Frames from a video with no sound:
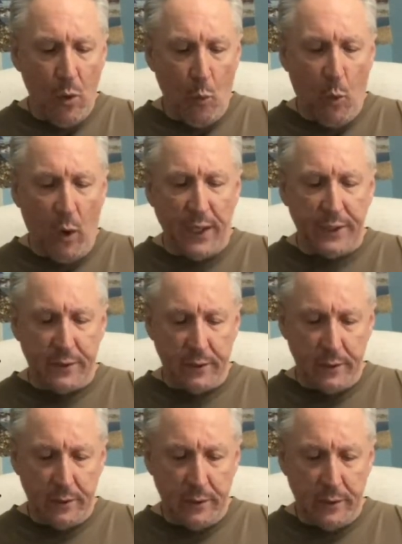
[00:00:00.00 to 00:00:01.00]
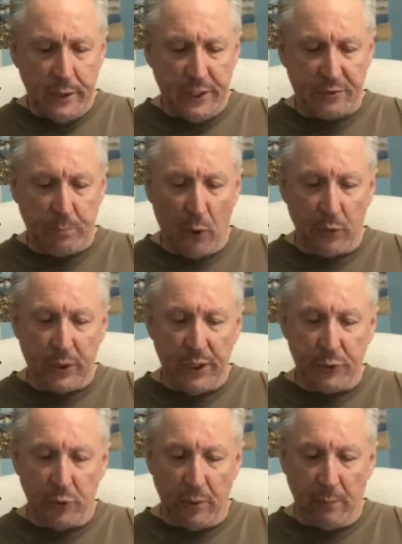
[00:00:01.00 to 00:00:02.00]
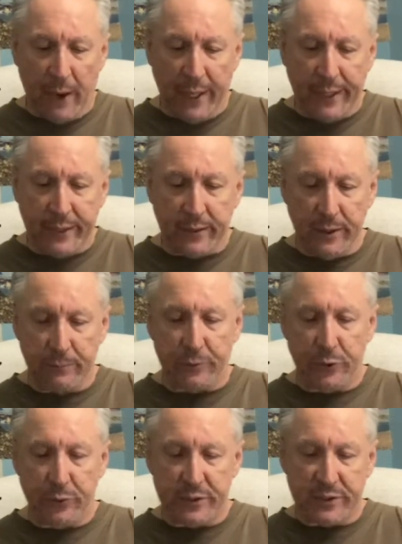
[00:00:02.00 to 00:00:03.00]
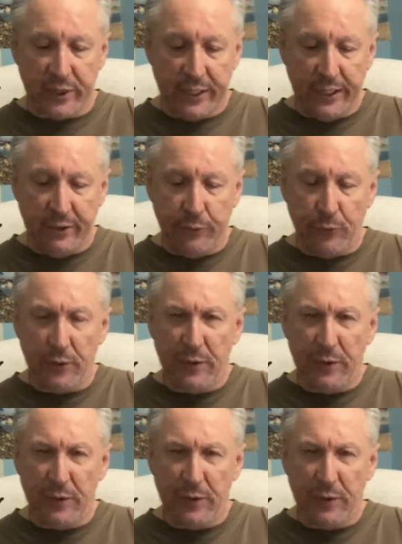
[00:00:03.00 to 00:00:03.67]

"What?" he spoke into a mic clipped to his sleeve.